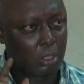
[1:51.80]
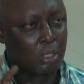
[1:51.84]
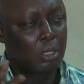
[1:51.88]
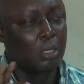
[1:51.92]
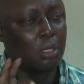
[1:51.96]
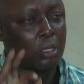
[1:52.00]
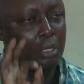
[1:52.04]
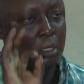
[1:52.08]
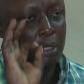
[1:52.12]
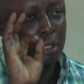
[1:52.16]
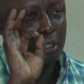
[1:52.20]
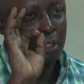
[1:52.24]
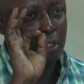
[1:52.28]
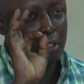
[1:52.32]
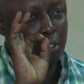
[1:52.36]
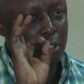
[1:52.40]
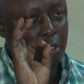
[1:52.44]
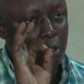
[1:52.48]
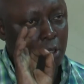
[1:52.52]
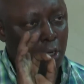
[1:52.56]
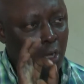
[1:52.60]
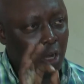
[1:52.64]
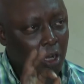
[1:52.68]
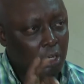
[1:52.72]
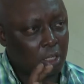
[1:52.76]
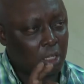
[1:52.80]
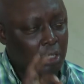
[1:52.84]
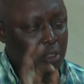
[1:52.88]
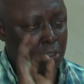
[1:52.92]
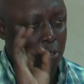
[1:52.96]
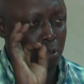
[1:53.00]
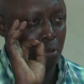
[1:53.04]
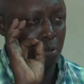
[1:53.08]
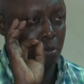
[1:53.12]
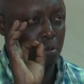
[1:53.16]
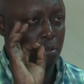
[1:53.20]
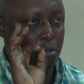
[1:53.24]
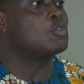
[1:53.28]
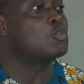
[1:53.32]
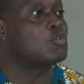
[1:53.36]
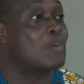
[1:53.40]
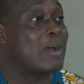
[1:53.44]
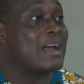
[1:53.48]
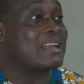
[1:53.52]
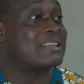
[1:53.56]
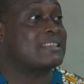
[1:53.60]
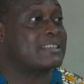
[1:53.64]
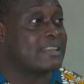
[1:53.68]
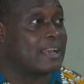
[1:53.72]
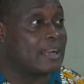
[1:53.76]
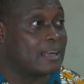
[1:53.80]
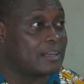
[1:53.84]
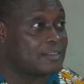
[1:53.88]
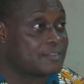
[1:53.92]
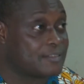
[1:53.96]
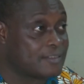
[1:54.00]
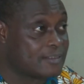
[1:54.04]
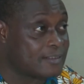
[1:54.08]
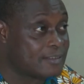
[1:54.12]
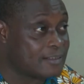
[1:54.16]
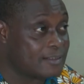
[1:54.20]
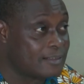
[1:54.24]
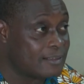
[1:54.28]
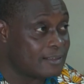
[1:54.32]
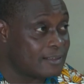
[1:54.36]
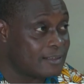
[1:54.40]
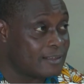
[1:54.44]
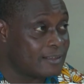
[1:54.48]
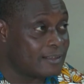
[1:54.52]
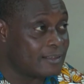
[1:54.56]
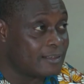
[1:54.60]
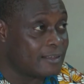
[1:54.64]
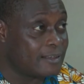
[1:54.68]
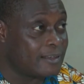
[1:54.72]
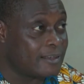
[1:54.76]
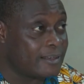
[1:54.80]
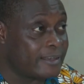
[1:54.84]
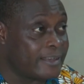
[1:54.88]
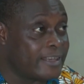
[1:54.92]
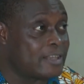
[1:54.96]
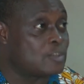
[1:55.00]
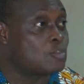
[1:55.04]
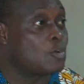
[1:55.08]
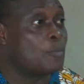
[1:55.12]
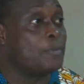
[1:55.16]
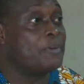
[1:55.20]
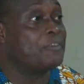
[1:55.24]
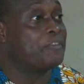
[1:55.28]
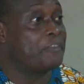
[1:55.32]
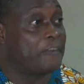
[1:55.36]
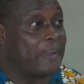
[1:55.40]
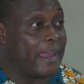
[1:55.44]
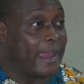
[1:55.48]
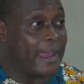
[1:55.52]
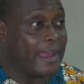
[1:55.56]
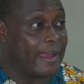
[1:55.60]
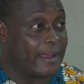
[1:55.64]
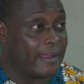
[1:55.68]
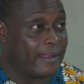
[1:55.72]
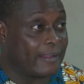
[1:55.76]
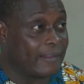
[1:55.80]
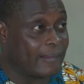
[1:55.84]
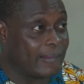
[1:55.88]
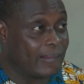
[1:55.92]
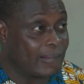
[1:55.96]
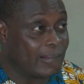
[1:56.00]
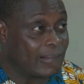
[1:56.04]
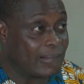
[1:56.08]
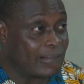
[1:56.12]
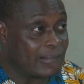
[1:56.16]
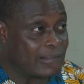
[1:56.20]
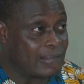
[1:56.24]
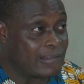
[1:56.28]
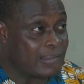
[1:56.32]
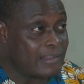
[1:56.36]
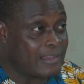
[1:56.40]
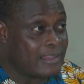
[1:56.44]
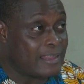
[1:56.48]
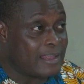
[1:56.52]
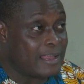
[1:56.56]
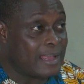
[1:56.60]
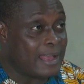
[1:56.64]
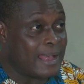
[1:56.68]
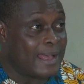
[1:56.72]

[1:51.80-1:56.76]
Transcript: They also appealed that politicians who are asking that zoning should be jettisoned